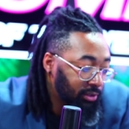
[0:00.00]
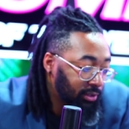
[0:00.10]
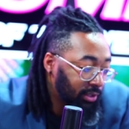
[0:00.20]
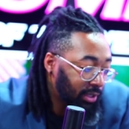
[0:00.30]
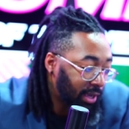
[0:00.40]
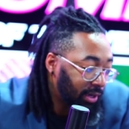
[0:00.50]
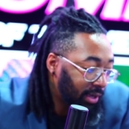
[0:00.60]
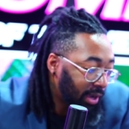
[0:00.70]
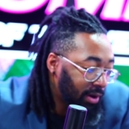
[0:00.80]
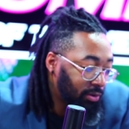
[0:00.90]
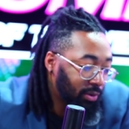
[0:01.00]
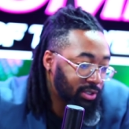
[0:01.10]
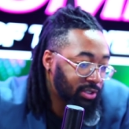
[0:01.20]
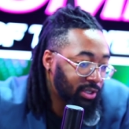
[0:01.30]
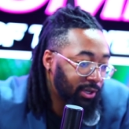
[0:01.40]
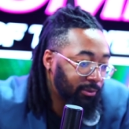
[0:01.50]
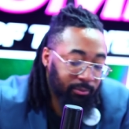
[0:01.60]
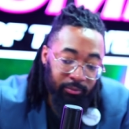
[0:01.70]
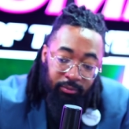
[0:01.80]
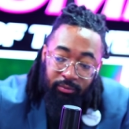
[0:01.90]
Like, like I don't know what else to say
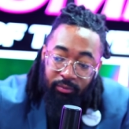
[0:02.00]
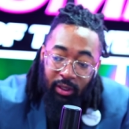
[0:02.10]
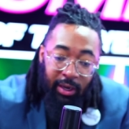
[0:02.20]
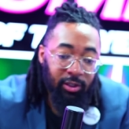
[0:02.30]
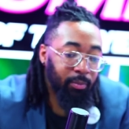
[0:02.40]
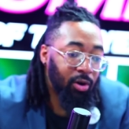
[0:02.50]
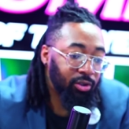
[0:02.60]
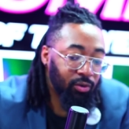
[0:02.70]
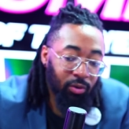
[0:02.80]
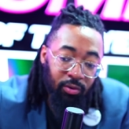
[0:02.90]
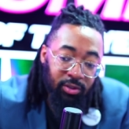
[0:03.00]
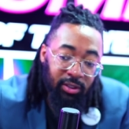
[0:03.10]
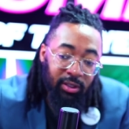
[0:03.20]
like DeMar DeRozan,